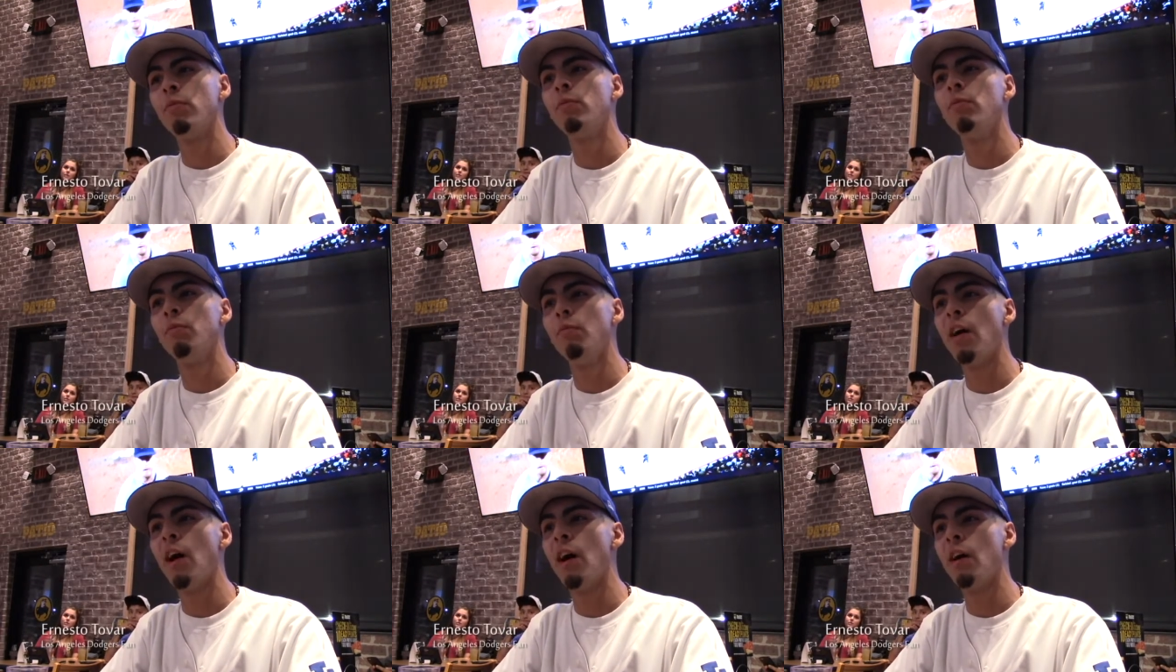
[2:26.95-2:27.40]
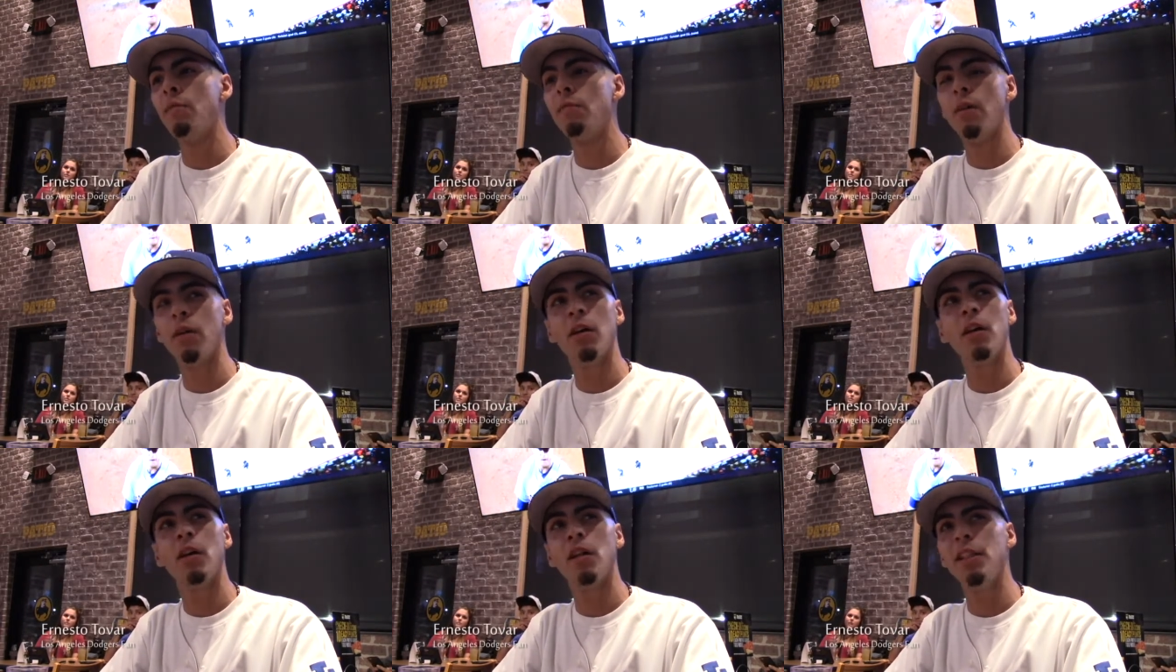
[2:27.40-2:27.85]
five.
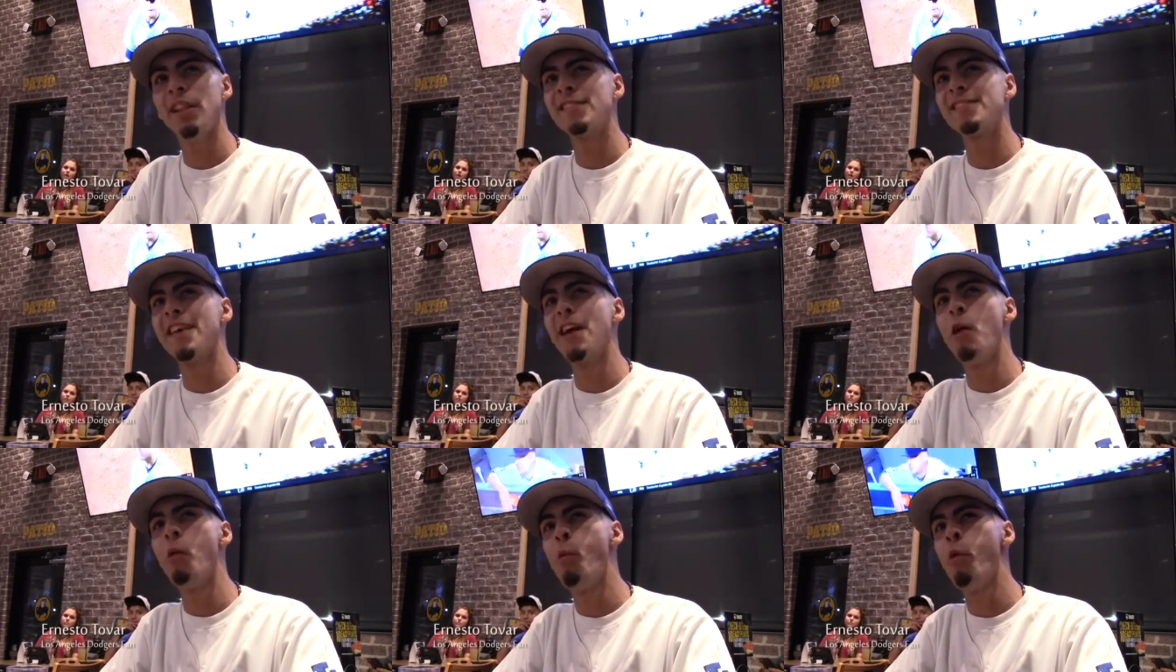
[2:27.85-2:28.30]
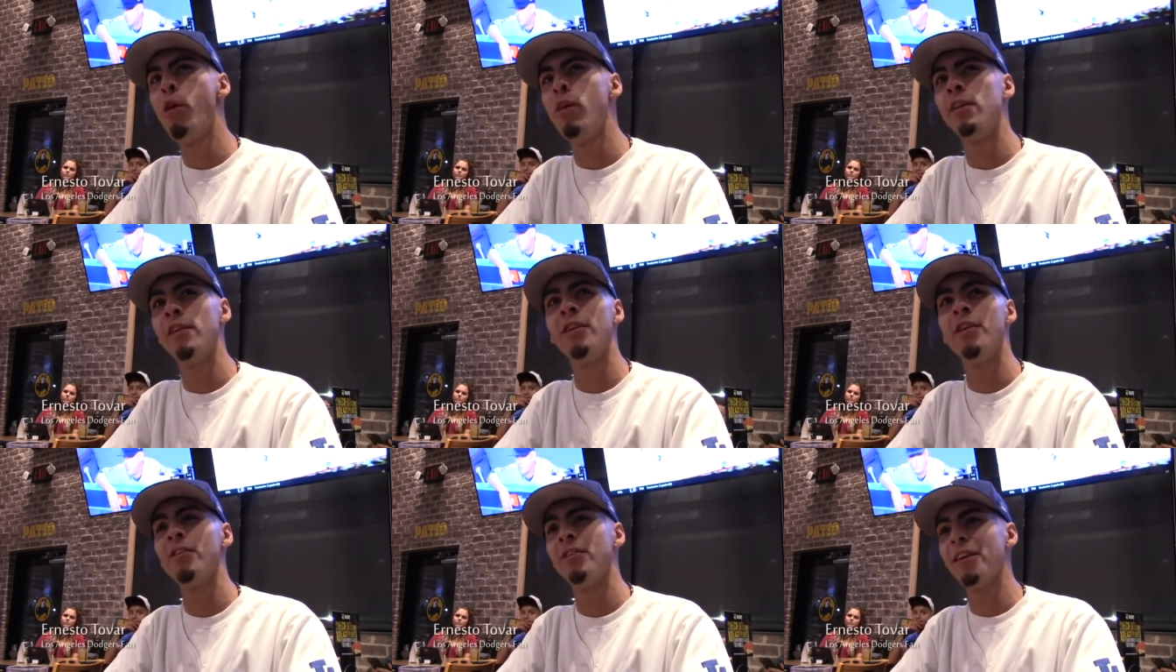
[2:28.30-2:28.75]
Uh, let's get
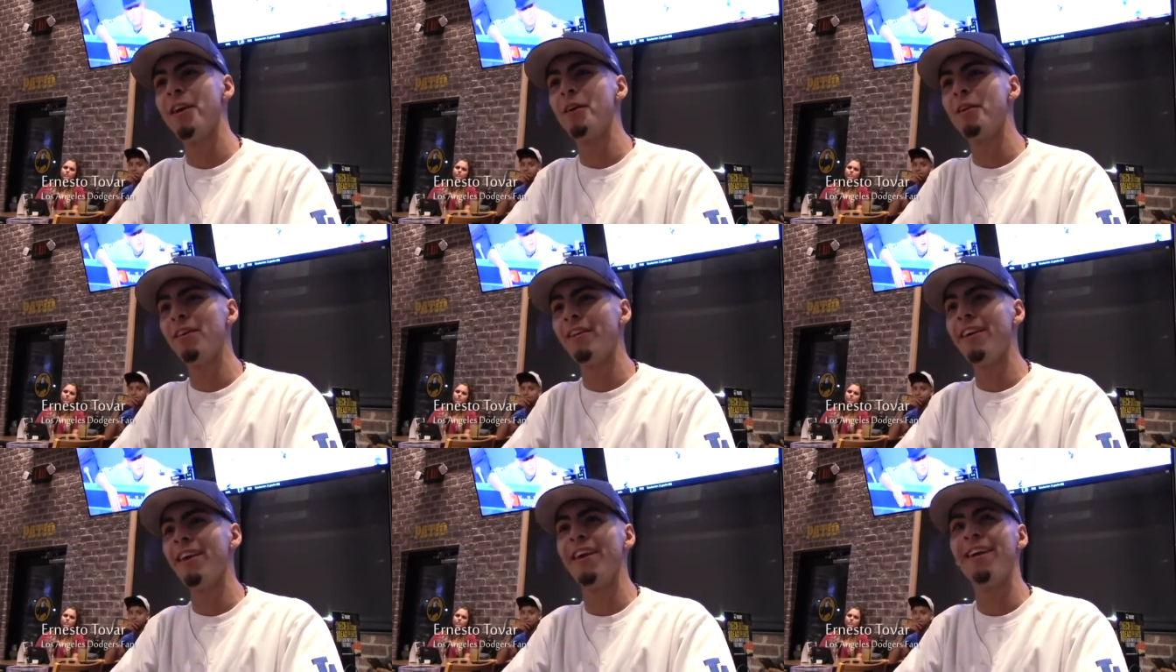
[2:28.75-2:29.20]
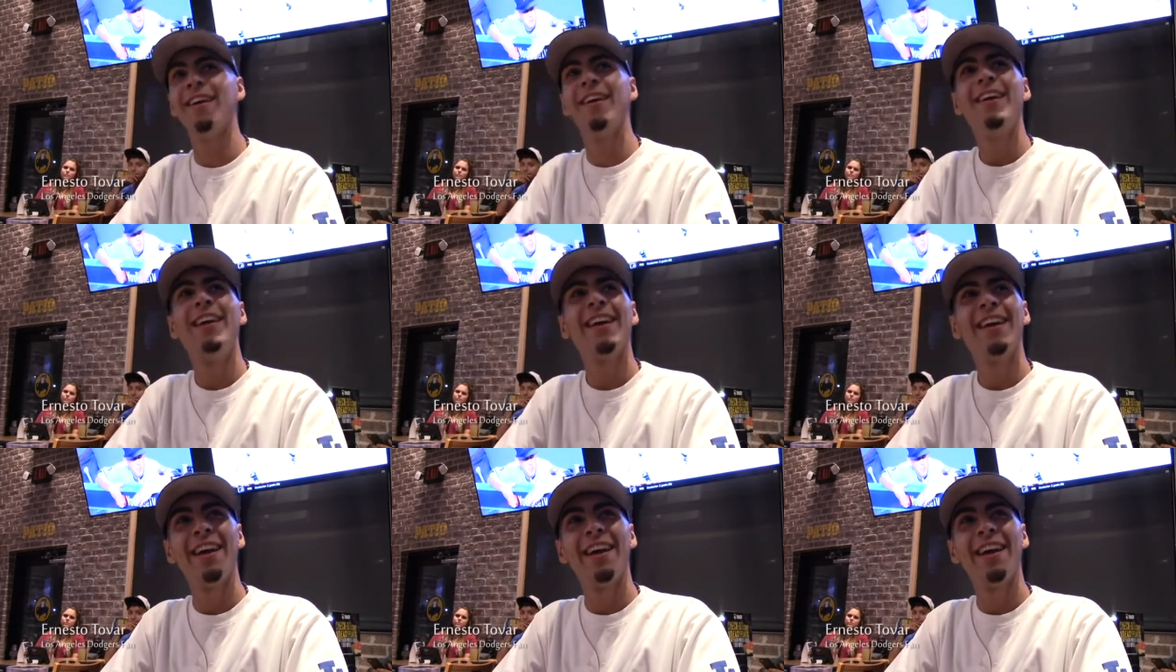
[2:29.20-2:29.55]
one, you know, get, get,